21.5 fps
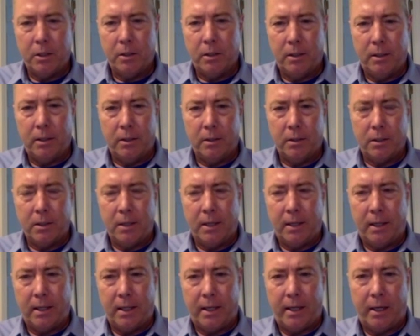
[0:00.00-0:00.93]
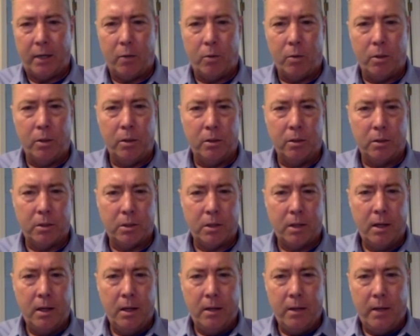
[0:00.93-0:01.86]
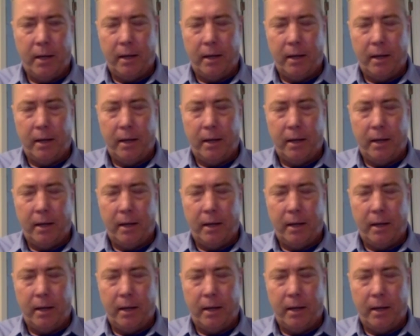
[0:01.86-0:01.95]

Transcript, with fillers: sure that there's not a lot of oils